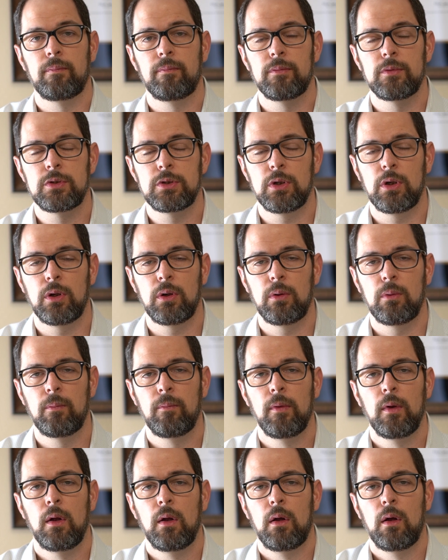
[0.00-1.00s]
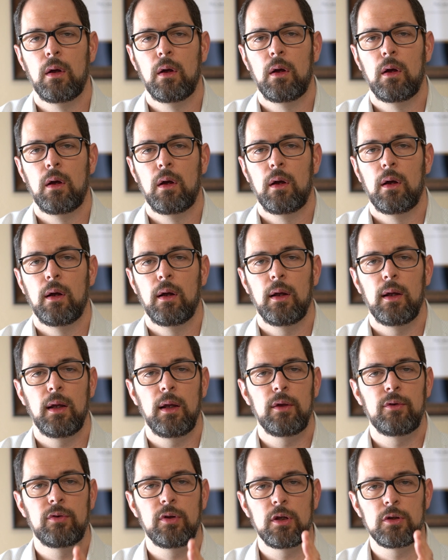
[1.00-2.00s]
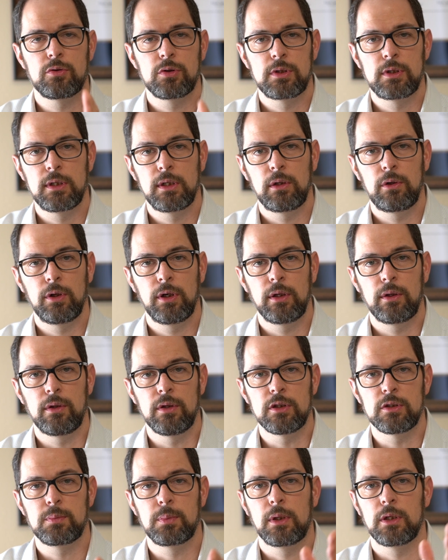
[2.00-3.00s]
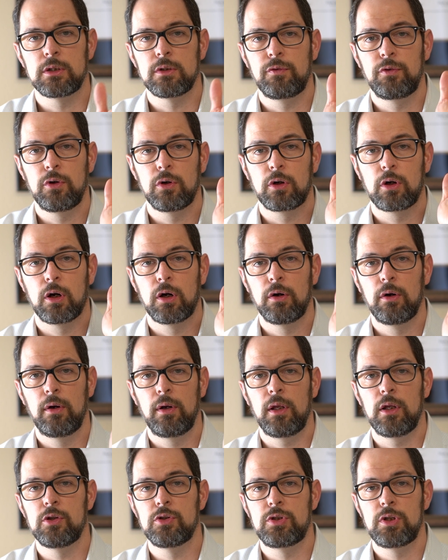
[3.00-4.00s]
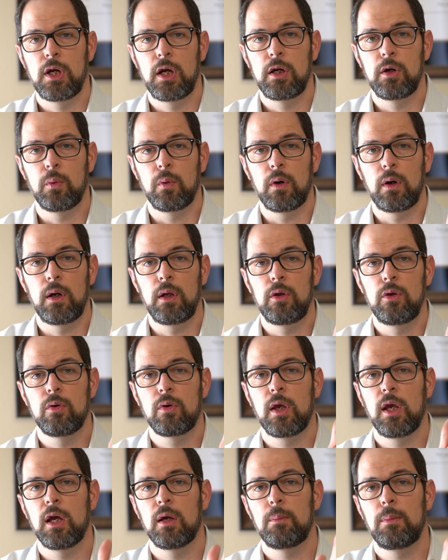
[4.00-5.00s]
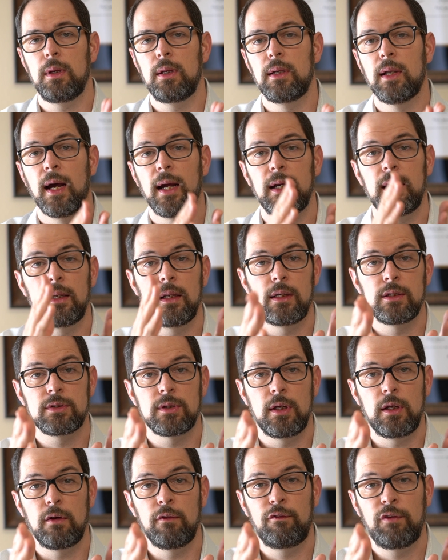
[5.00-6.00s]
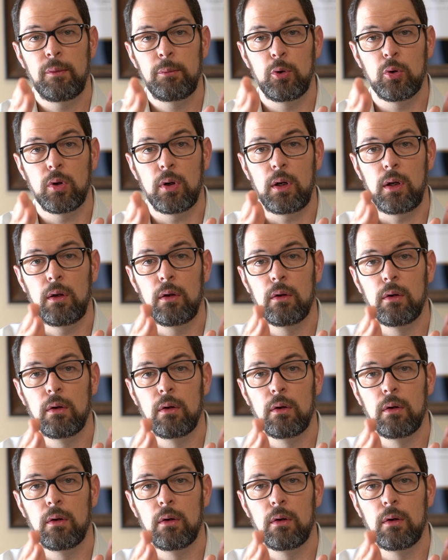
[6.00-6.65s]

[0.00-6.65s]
So it's interesting to look at this because if you're current in January, you can't be 90 days late in February.